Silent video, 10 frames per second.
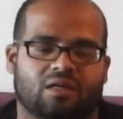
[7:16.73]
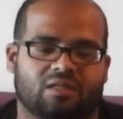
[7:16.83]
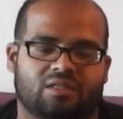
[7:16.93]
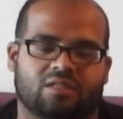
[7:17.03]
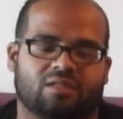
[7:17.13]

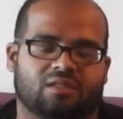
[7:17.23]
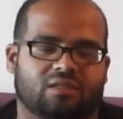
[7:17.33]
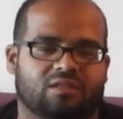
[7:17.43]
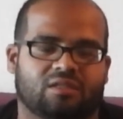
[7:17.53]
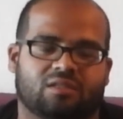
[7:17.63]
It's
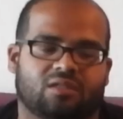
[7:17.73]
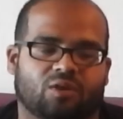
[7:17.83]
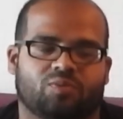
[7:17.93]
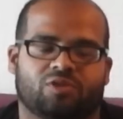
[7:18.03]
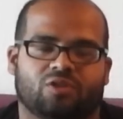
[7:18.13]
a
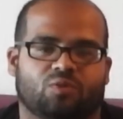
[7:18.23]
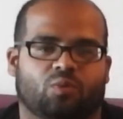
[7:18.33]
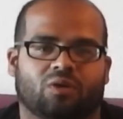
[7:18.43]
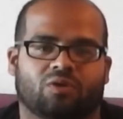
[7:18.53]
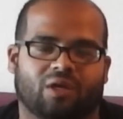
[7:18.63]
dope shoe,
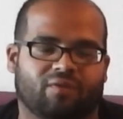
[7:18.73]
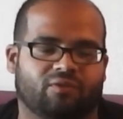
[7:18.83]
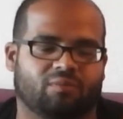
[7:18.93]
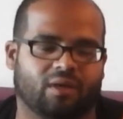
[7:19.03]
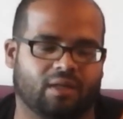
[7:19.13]
well
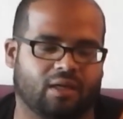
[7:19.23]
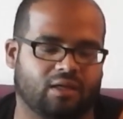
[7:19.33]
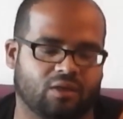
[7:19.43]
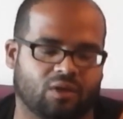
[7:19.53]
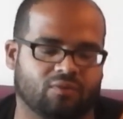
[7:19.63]
crafted by
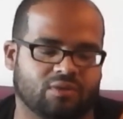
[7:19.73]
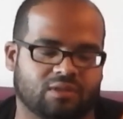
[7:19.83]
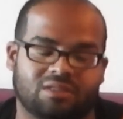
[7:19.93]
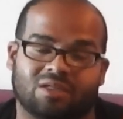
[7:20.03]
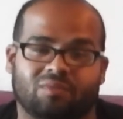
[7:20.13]
Nike.
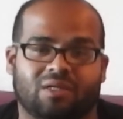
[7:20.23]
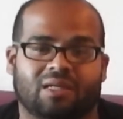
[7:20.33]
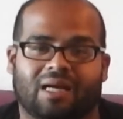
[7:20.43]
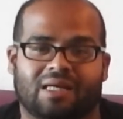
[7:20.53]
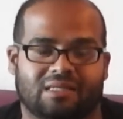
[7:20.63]
Obviously, to me,
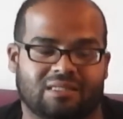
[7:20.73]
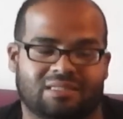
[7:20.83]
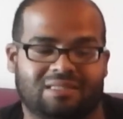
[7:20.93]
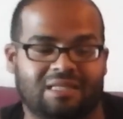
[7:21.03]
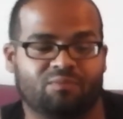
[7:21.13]

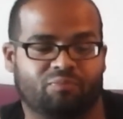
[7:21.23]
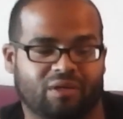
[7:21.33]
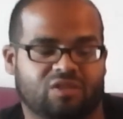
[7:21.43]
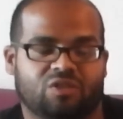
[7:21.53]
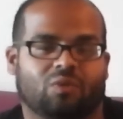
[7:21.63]
it's the
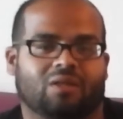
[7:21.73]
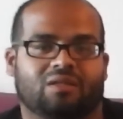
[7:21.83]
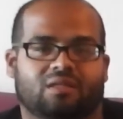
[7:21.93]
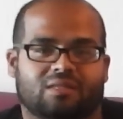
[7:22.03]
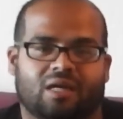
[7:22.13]
best shoe
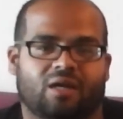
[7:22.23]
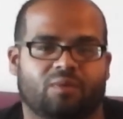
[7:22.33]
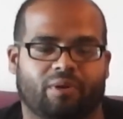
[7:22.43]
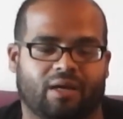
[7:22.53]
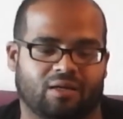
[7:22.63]
out the
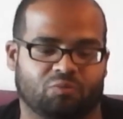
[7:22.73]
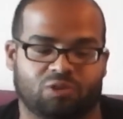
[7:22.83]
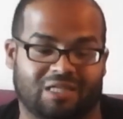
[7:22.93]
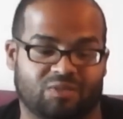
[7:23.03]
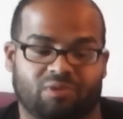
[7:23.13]
entire pack,
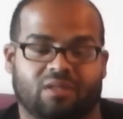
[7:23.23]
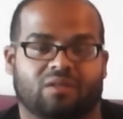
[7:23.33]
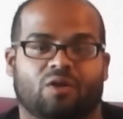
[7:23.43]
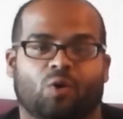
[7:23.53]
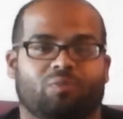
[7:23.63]
which has
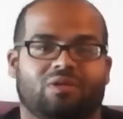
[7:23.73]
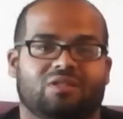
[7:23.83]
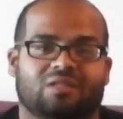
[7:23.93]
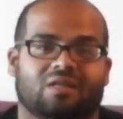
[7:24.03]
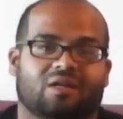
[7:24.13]
been
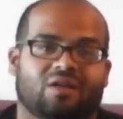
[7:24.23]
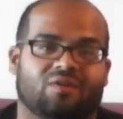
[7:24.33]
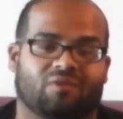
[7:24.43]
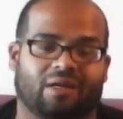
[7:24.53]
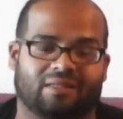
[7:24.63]
Kobe's
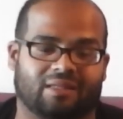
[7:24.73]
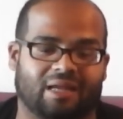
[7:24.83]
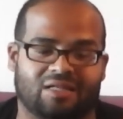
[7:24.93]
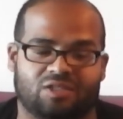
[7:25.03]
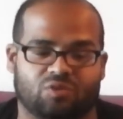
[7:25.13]
for like the
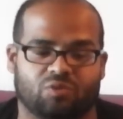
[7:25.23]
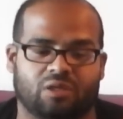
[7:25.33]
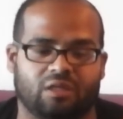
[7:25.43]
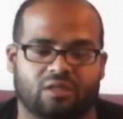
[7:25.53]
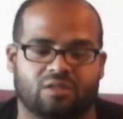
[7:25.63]
last 3
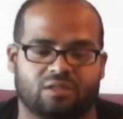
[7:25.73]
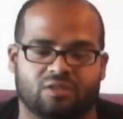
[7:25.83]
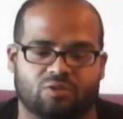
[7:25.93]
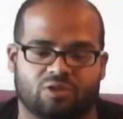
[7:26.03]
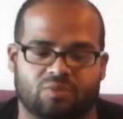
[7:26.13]
years.
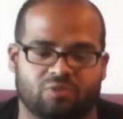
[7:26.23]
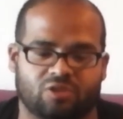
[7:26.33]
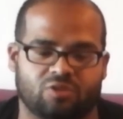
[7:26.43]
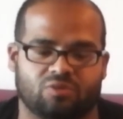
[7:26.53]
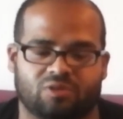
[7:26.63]
His Christmas
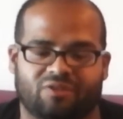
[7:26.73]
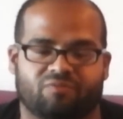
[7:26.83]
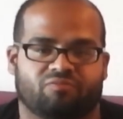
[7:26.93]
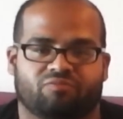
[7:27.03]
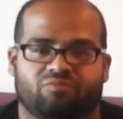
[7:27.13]
shoes
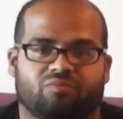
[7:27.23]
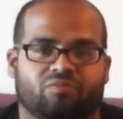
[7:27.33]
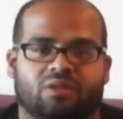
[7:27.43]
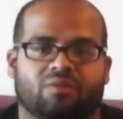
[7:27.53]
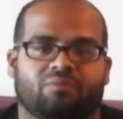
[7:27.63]
have
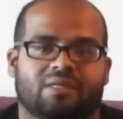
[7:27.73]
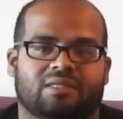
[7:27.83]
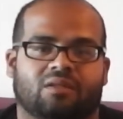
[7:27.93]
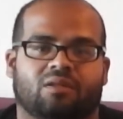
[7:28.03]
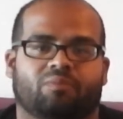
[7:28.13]
been the
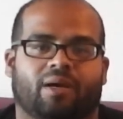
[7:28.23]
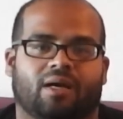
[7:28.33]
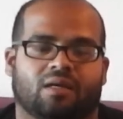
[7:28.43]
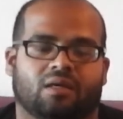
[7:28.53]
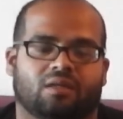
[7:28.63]
best out the pack.